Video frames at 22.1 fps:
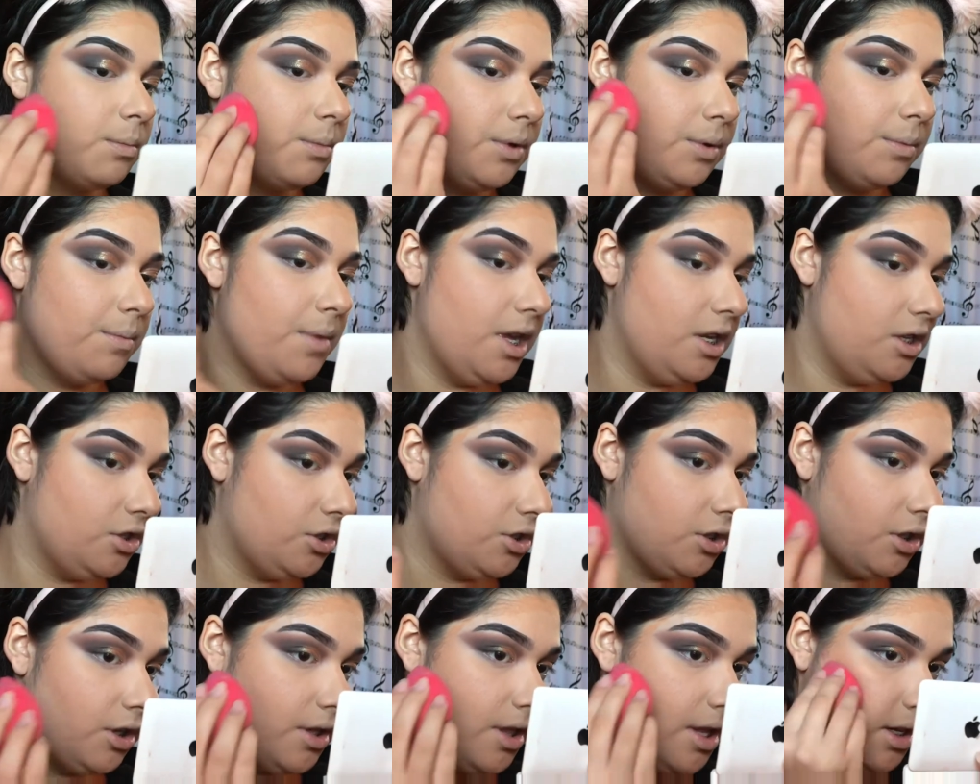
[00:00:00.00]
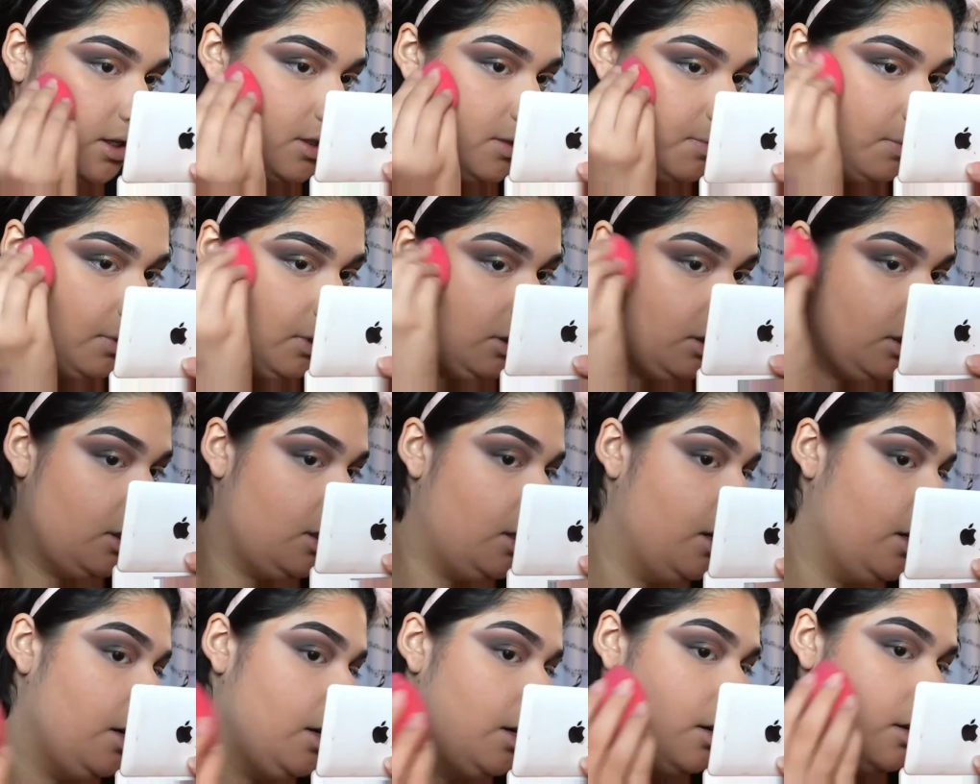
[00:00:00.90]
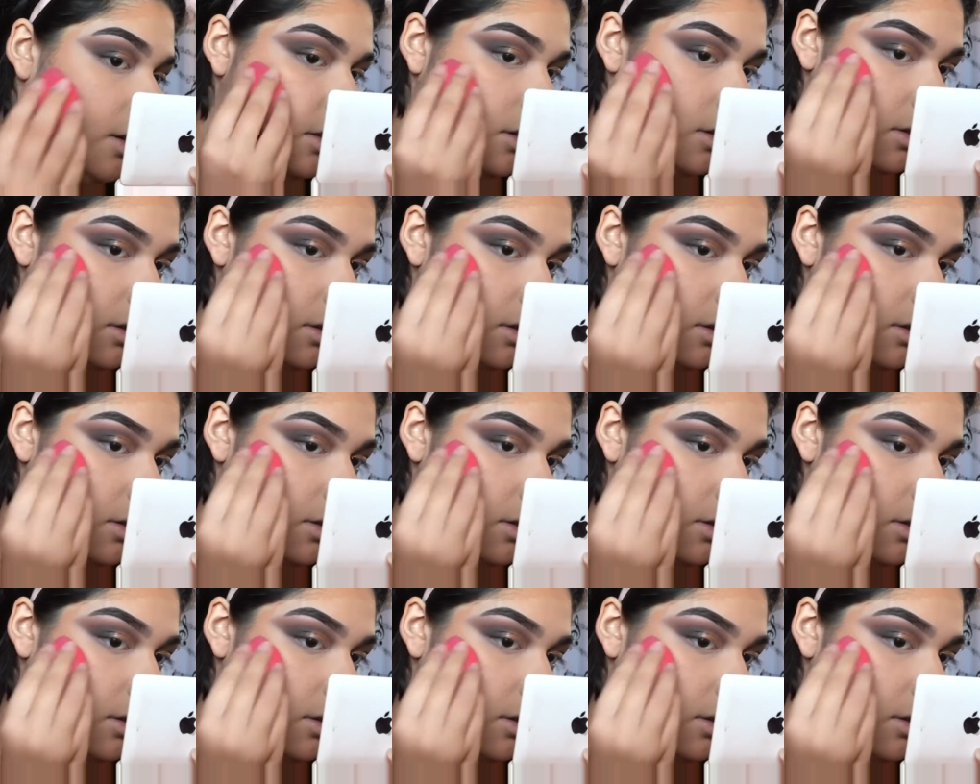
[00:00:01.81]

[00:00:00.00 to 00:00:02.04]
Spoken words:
but make sure that it's blended there.